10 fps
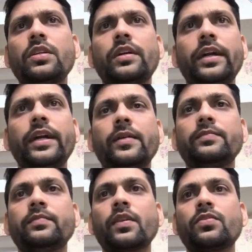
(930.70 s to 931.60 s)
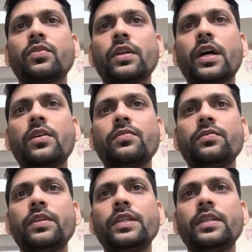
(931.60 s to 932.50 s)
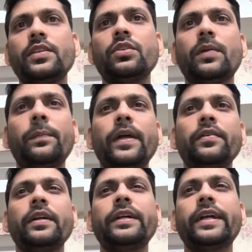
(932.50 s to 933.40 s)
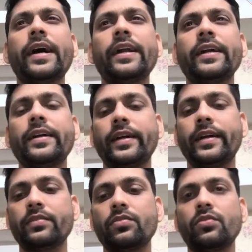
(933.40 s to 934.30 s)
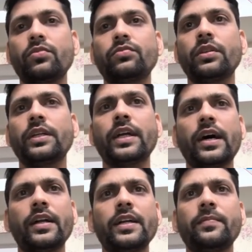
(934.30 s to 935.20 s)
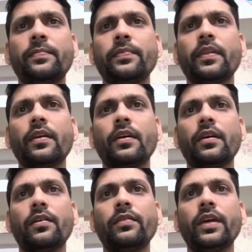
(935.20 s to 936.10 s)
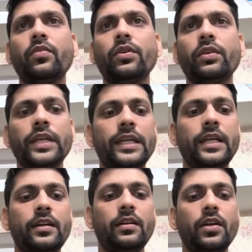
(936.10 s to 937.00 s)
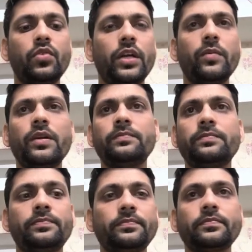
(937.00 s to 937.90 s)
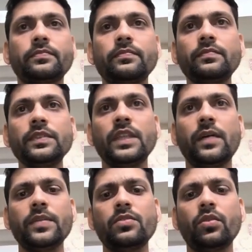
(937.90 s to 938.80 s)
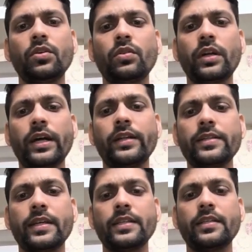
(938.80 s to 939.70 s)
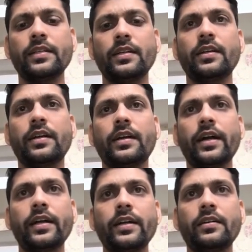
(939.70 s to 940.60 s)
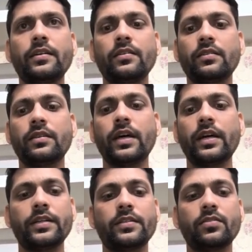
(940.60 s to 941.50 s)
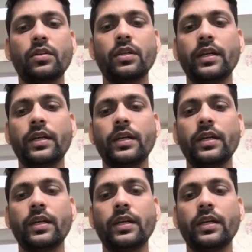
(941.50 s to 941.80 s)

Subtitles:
data. So now we need to compare with the target data. So for the target, we are going to create new table. I'm just going to write this as a targets only,